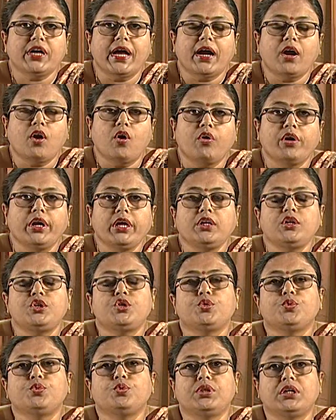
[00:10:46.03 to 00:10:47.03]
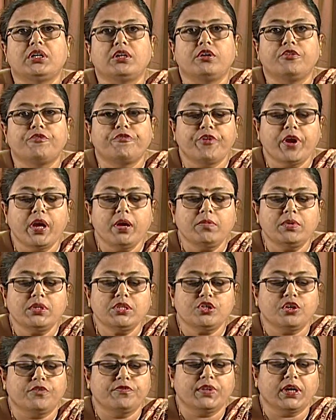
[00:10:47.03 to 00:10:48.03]
according to the
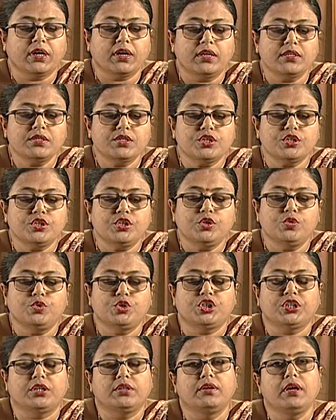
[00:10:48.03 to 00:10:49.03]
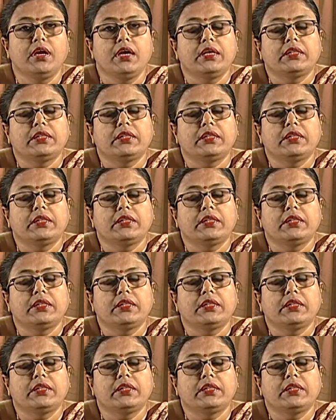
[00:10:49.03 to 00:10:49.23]
framers of the Constitution,